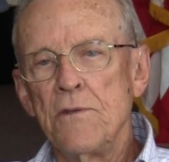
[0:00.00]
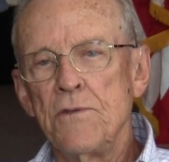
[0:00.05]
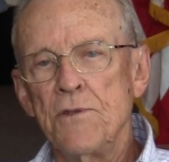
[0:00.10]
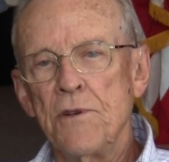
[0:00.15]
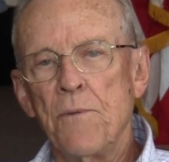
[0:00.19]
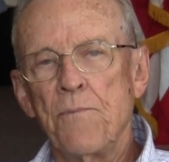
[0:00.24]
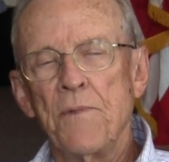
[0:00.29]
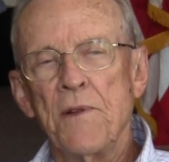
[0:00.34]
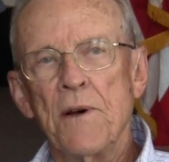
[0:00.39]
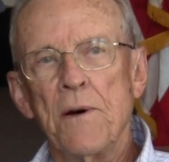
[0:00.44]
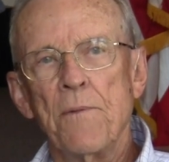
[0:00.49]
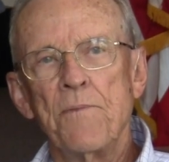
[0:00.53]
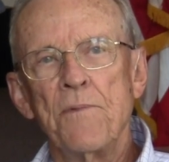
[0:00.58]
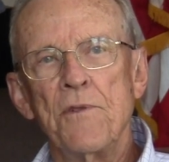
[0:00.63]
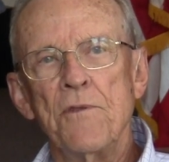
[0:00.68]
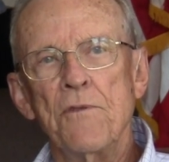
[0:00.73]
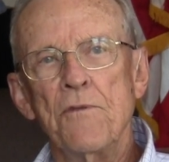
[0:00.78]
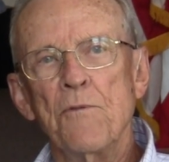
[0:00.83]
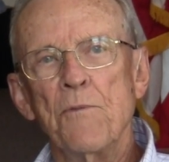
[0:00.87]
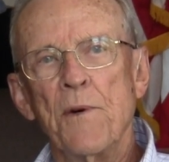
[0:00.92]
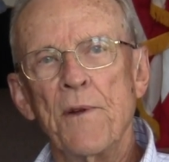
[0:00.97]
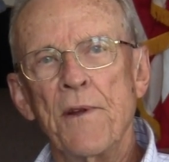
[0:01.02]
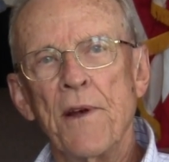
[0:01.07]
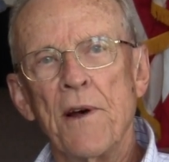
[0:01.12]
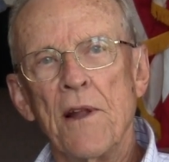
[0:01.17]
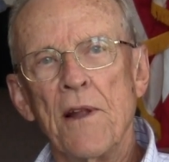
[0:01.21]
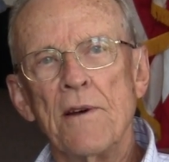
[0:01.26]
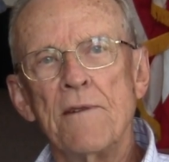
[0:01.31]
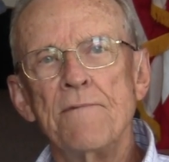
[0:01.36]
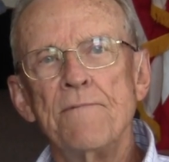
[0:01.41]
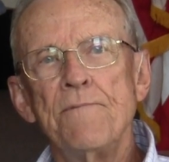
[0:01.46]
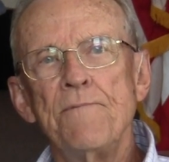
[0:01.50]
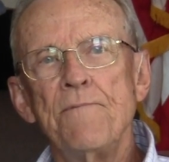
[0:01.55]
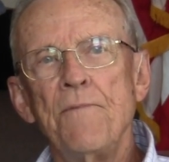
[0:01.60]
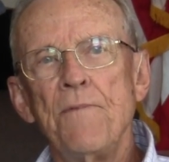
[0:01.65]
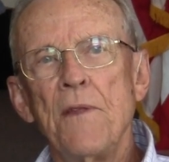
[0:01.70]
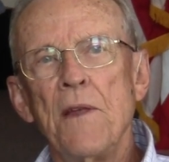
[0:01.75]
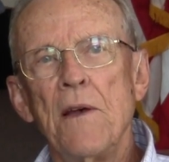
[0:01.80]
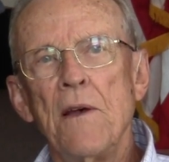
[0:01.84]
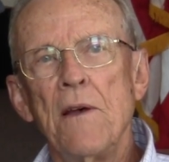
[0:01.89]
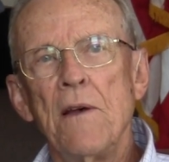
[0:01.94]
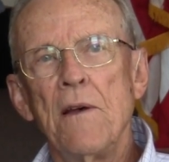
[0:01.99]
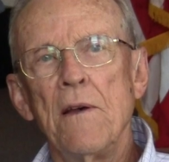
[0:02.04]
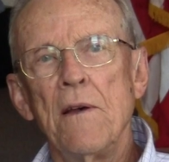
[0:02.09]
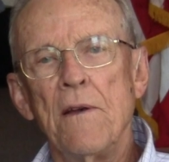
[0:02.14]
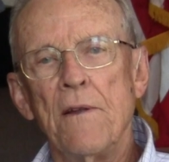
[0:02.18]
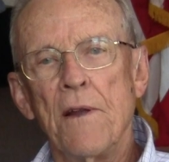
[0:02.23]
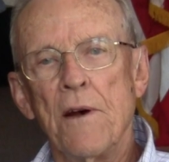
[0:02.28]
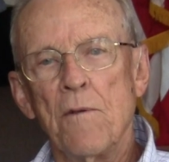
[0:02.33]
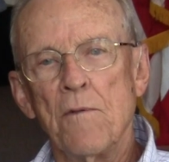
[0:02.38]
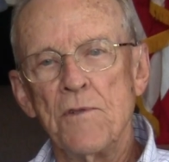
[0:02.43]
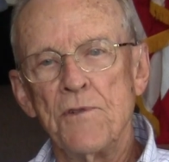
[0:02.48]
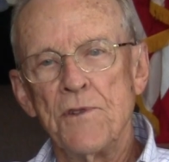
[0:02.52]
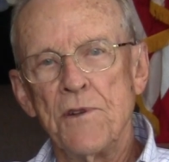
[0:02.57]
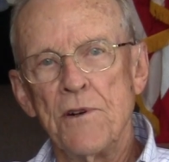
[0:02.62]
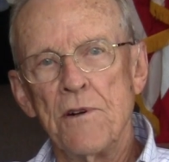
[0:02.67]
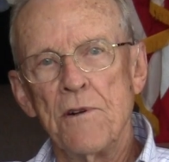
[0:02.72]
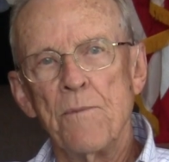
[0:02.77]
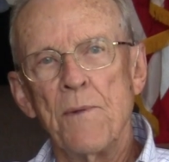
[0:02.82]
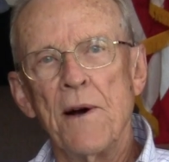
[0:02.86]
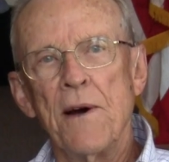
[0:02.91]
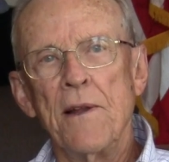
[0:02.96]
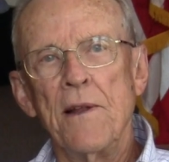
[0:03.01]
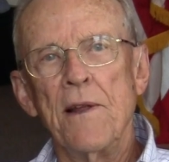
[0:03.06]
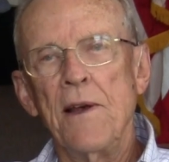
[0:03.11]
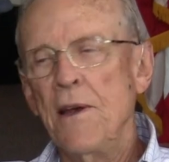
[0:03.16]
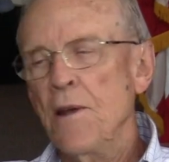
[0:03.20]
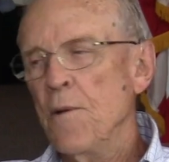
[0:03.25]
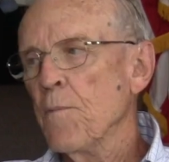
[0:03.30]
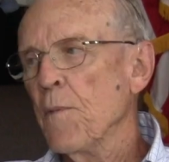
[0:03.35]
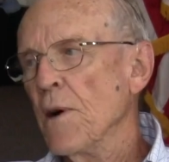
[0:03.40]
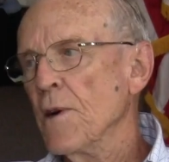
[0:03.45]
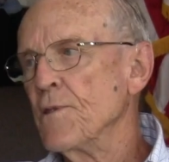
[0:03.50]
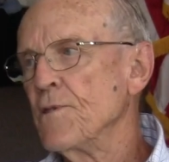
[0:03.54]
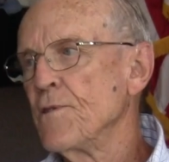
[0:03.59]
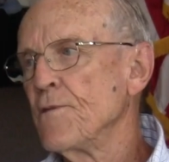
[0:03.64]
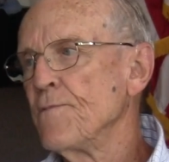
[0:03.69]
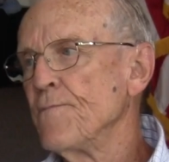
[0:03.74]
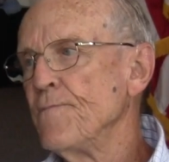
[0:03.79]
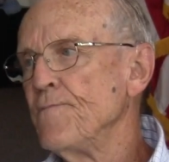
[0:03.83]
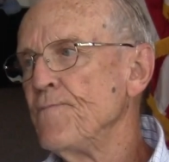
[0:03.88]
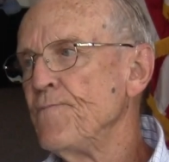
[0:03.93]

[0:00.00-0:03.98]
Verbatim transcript: shipped up to Manila, and I was there about eight months.